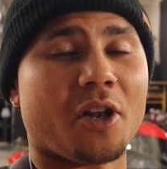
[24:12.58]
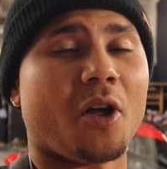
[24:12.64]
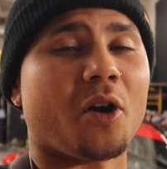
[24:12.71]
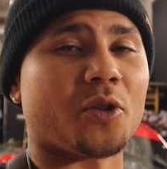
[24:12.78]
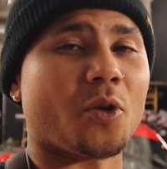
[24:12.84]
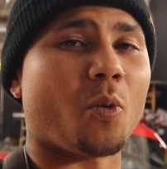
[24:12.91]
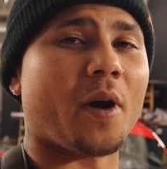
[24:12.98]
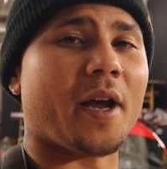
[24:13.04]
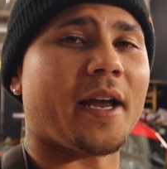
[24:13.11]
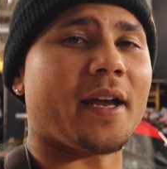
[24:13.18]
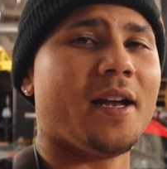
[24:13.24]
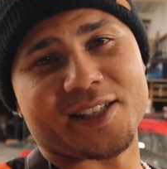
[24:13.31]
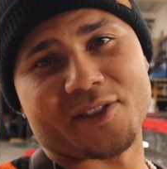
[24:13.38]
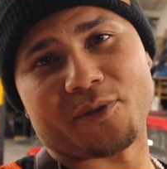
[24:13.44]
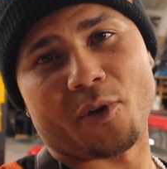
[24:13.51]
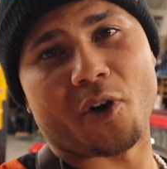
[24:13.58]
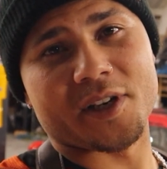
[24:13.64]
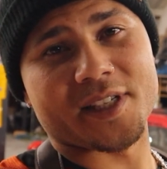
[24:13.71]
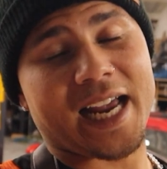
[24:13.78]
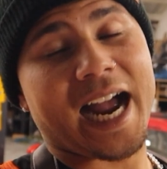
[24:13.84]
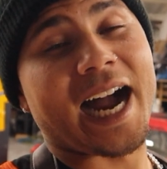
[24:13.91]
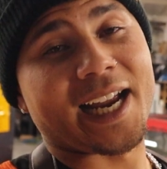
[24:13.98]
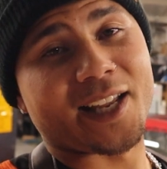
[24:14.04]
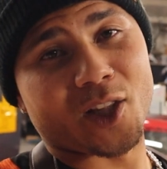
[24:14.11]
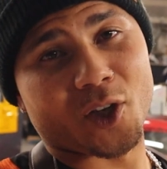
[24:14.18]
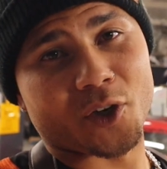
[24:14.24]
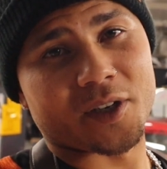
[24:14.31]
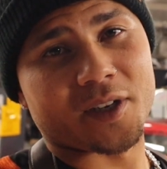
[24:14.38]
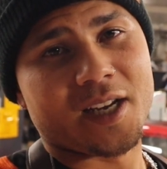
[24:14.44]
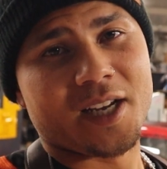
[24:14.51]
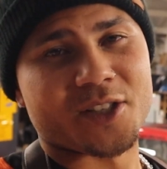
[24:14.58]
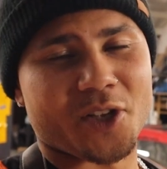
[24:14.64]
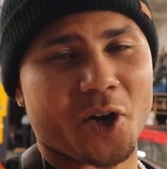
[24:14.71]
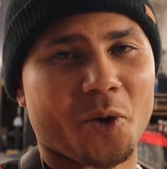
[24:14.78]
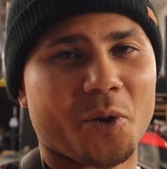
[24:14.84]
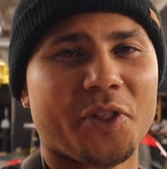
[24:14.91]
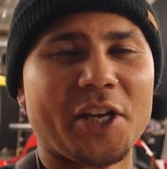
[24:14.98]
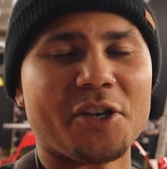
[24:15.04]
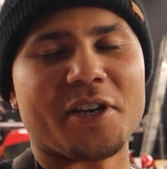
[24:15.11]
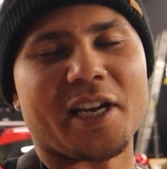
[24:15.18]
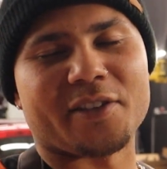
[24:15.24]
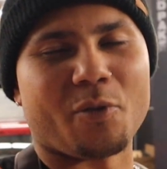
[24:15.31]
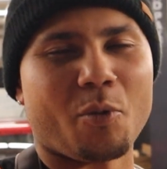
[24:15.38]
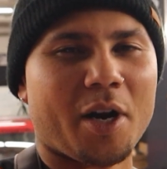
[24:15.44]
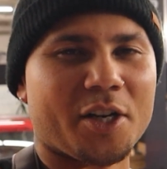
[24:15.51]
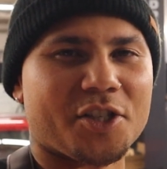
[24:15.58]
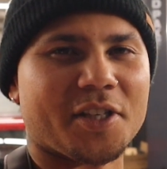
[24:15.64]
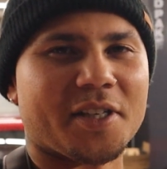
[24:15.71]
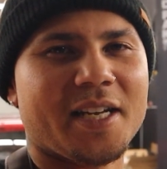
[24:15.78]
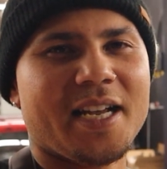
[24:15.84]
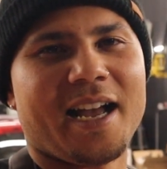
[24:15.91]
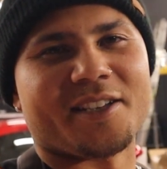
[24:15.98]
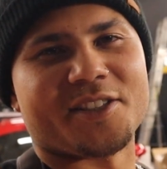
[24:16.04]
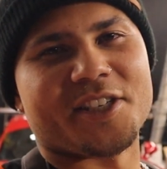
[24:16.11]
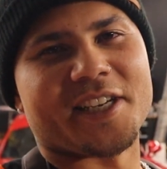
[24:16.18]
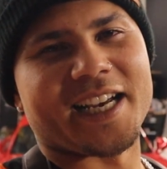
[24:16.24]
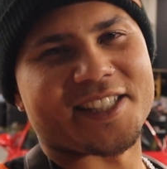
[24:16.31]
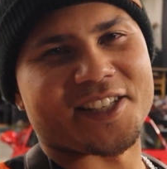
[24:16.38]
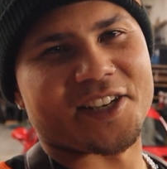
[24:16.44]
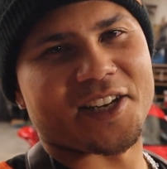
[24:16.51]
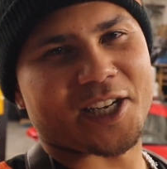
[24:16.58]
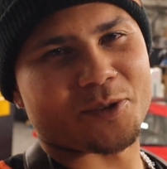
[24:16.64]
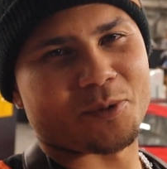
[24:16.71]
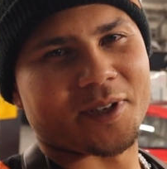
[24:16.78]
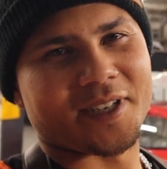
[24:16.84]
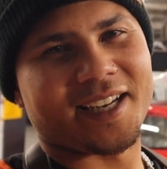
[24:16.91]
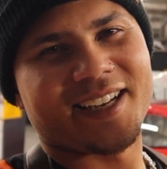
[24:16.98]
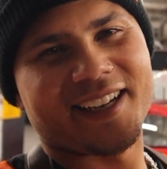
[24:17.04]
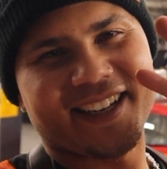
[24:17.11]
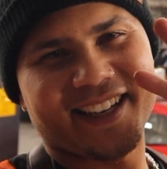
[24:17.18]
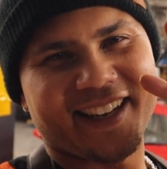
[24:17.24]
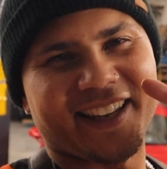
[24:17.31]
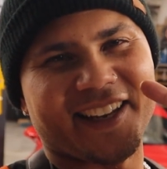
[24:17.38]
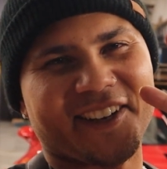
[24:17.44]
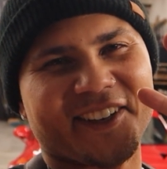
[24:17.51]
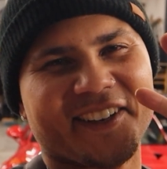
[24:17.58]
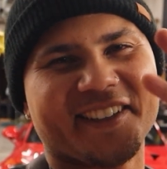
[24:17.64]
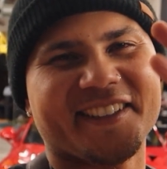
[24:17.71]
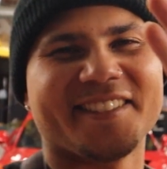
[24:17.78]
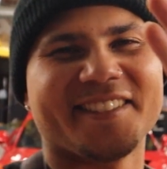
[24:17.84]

along the way as far as I learn. So thank you guys for watching. I'll see you guys in the next one. Later.